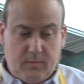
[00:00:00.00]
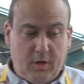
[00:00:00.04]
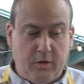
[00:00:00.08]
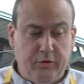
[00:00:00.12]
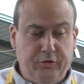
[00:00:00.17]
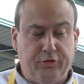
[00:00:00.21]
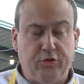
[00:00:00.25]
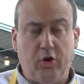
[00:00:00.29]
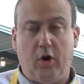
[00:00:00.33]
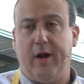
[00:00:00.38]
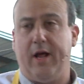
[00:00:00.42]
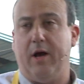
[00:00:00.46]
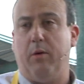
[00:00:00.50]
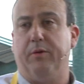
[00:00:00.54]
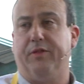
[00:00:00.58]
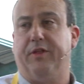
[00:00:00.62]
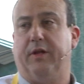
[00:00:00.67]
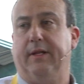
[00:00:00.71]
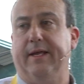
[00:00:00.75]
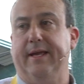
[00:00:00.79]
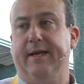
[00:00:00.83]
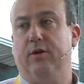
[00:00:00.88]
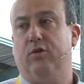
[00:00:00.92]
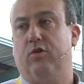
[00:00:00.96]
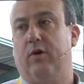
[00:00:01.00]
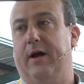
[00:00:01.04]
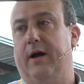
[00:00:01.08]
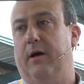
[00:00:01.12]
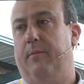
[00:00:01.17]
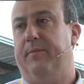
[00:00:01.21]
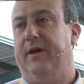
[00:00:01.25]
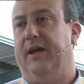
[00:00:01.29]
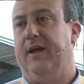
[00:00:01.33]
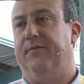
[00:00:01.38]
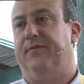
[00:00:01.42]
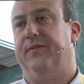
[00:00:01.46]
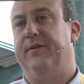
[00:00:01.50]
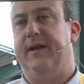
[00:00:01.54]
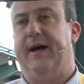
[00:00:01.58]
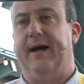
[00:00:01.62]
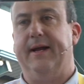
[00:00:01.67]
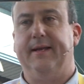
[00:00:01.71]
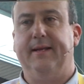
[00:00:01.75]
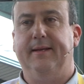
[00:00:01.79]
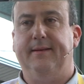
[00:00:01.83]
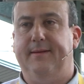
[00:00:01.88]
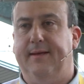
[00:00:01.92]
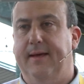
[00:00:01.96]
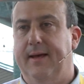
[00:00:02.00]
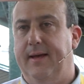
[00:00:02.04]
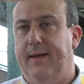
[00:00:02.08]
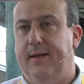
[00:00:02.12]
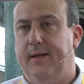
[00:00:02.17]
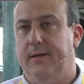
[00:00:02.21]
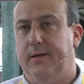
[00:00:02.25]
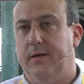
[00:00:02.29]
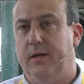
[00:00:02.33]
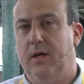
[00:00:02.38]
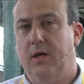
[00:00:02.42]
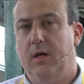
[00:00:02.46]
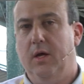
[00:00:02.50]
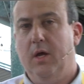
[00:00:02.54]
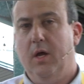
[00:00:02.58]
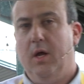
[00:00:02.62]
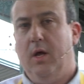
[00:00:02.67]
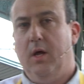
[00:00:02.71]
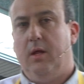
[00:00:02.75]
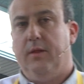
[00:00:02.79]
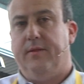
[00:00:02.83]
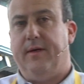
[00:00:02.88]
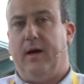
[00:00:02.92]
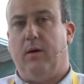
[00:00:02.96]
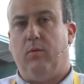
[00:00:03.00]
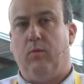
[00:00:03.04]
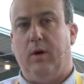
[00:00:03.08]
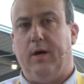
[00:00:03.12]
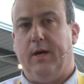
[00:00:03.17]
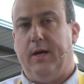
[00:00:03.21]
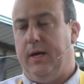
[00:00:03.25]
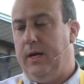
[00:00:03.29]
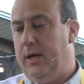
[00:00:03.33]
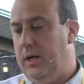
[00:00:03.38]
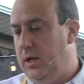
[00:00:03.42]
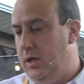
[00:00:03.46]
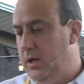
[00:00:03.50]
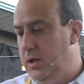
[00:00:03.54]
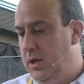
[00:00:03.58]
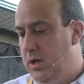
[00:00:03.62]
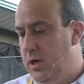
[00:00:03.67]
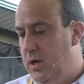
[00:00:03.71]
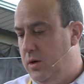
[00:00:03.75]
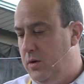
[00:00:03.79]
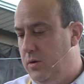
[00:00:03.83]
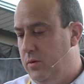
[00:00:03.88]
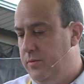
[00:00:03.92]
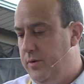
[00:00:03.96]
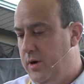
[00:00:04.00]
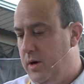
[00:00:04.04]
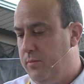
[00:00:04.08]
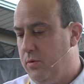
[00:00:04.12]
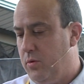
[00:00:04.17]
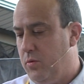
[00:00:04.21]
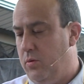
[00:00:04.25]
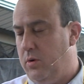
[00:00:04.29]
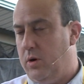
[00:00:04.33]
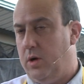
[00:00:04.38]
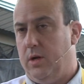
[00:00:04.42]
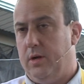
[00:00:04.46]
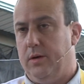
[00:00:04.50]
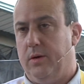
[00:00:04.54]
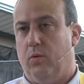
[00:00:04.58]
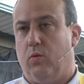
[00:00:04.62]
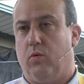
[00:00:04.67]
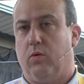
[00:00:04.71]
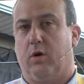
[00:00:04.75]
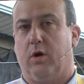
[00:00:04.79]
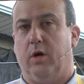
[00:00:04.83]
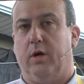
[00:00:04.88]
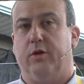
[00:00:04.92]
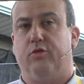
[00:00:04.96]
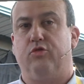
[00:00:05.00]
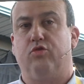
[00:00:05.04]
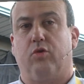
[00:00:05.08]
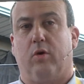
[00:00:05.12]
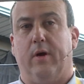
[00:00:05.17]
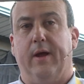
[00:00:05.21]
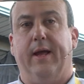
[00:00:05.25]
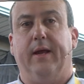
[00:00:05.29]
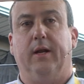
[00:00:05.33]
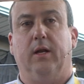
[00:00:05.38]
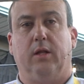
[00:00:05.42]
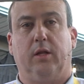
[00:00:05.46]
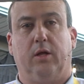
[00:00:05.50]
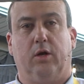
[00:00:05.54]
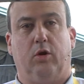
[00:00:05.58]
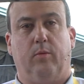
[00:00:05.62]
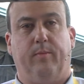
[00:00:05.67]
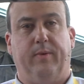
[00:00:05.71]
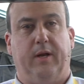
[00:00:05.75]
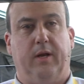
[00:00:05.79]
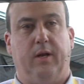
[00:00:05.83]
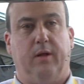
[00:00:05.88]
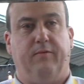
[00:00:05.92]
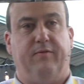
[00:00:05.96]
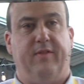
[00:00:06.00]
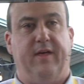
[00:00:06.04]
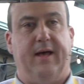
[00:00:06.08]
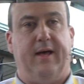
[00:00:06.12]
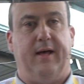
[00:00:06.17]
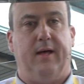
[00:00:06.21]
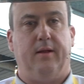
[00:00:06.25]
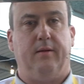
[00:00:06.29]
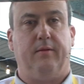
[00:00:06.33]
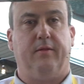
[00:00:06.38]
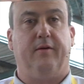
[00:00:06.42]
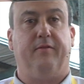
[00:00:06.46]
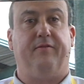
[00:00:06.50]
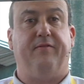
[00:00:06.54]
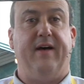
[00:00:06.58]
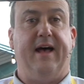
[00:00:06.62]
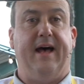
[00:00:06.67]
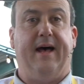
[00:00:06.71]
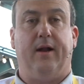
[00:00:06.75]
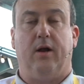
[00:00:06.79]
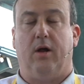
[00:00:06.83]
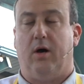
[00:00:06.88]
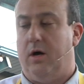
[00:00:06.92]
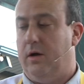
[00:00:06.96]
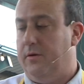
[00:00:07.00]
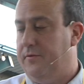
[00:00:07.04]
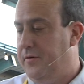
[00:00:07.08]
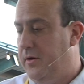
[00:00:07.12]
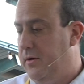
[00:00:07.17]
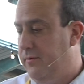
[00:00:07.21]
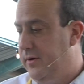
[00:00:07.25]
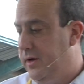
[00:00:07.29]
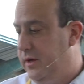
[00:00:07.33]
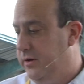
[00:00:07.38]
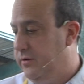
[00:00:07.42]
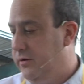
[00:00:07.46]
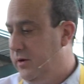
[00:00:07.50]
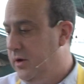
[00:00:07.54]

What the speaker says: Start out with the lean ground beef, 90-10. That way, you know, number one, we're gonna drain a little bit of the fat off of it.